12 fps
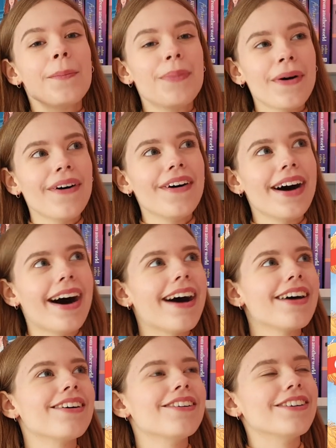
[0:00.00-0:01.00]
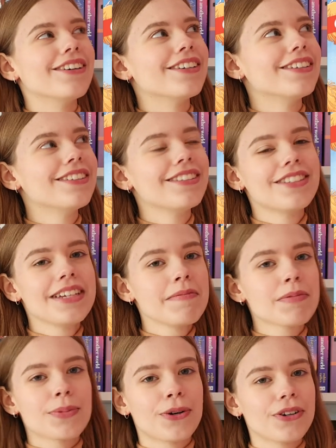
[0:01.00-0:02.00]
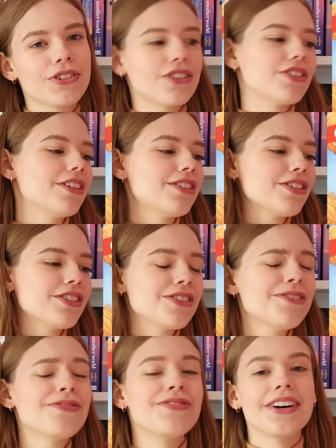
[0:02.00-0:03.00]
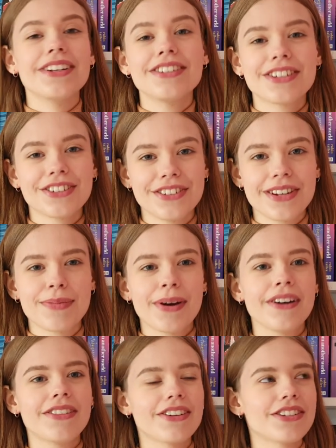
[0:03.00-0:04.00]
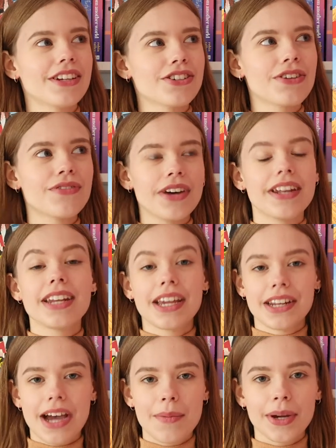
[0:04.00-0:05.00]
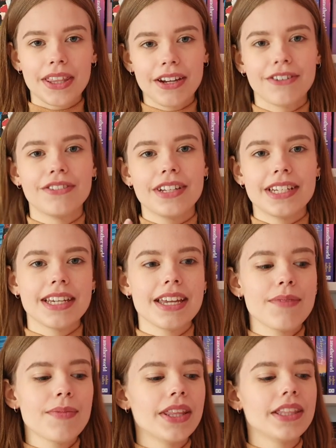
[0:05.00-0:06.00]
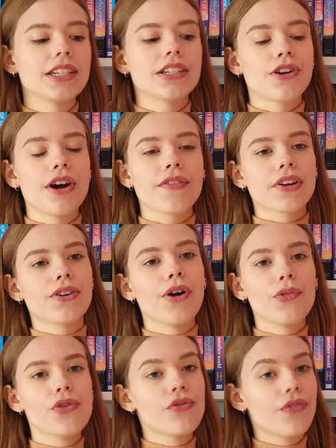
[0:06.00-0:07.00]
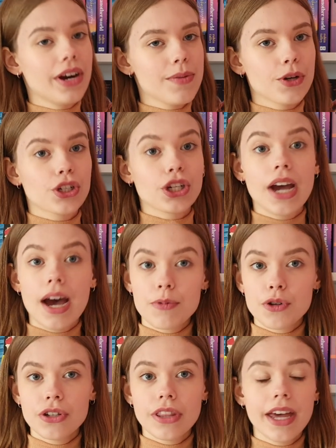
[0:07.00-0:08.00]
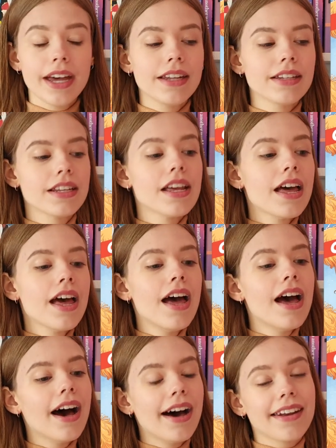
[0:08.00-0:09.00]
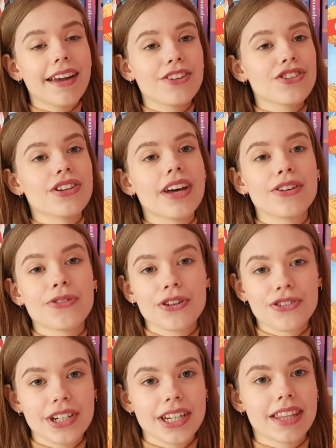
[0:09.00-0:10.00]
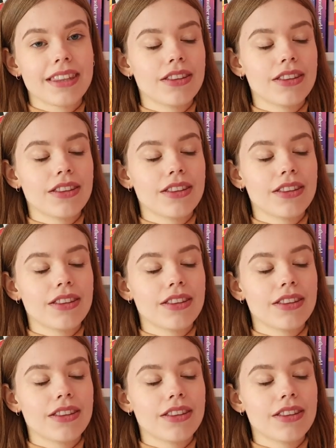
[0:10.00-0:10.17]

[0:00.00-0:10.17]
but uh, team sports is just so fun to read about. There's such a fun dynamic there on the team, and this graphic novel very much captured that and I just adored reading